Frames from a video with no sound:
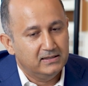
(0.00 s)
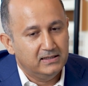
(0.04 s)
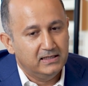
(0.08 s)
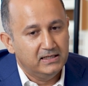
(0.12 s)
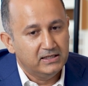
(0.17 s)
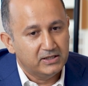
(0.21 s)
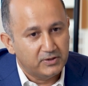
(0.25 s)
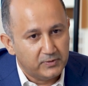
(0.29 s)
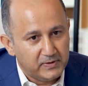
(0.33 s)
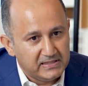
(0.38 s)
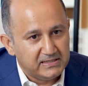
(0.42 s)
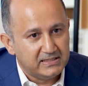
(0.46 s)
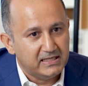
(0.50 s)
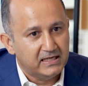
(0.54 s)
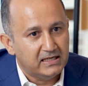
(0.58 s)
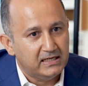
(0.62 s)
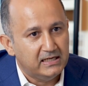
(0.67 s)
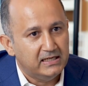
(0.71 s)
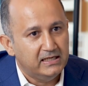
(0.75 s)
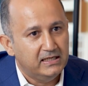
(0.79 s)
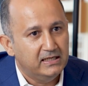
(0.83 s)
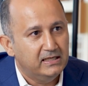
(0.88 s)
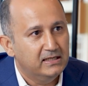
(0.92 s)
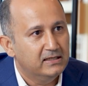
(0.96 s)

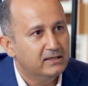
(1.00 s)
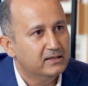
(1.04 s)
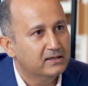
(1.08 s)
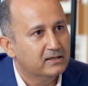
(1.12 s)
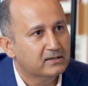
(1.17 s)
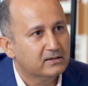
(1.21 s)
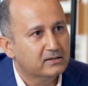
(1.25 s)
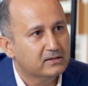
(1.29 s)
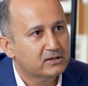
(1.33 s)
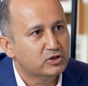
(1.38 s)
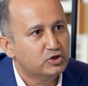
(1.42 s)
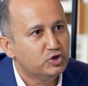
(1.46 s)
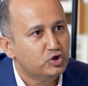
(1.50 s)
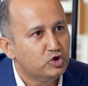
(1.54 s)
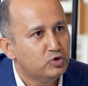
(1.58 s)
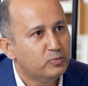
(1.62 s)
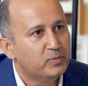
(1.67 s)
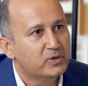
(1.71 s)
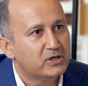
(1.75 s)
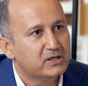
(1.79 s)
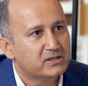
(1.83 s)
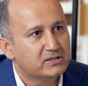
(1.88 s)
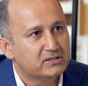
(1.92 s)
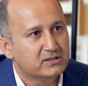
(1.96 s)
increasingly
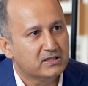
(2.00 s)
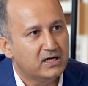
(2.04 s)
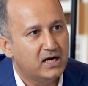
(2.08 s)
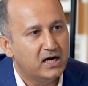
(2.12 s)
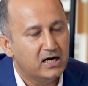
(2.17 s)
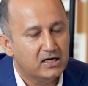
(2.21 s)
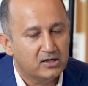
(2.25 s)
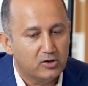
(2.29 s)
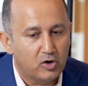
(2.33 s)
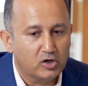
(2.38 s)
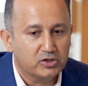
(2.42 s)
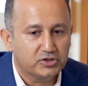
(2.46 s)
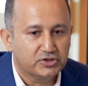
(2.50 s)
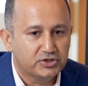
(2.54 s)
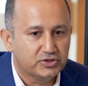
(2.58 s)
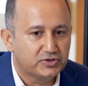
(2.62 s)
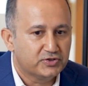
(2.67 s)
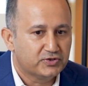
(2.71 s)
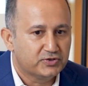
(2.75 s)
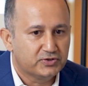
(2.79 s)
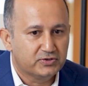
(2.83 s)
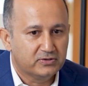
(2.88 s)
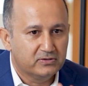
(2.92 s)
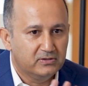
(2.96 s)
consumers are not
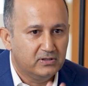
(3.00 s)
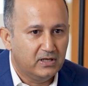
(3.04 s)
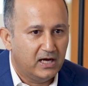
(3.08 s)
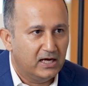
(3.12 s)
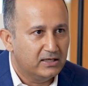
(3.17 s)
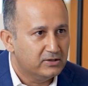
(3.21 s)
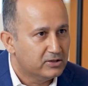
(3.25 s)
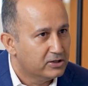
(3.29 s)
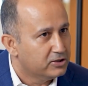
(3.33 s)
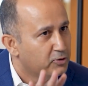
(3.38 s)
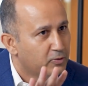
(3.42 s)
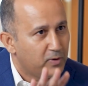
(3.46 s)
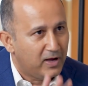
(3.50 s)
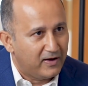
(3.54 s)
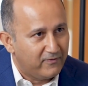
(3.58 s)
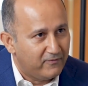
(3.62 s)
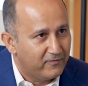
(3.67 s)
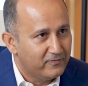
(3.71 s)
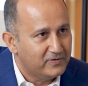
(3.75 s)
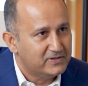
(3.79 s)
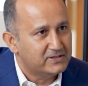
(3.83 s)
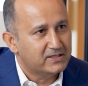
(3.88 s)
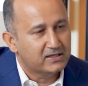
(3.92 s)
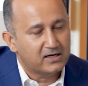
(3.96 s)
just either don't have
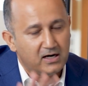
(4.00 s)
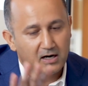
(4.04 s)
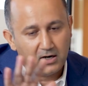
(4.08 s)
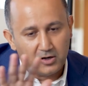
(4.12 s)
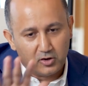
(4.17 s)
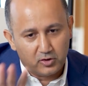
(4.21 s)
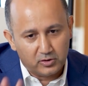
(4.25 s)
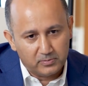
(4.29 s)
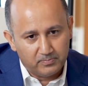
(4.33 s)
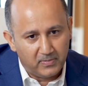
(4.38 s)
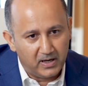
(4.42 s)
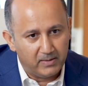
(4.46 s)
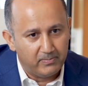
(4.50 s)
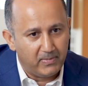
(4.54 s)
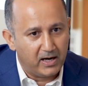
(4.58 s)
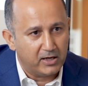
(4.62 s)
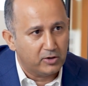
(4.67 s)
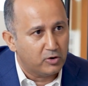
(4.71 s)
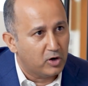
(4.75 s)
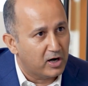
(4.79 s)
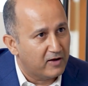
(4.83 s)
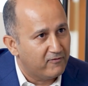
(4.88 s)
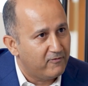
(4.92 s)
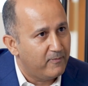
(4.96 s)
a Visa card or
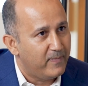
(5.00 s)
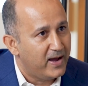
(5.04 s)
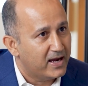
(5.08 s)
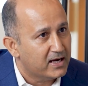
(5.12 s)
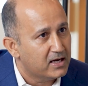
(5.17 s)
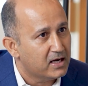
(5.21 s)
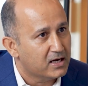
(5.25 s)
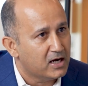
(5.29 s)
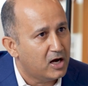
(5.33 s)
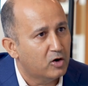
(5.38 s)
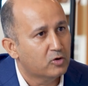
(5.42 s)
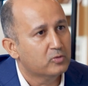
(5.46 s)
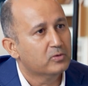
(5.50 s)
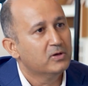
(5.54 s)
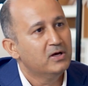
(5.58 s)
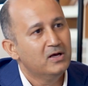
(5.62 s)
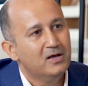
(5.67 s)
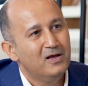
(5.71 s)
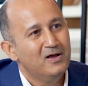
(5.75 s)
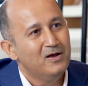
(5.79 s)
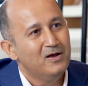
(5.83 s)
might not have a bank account,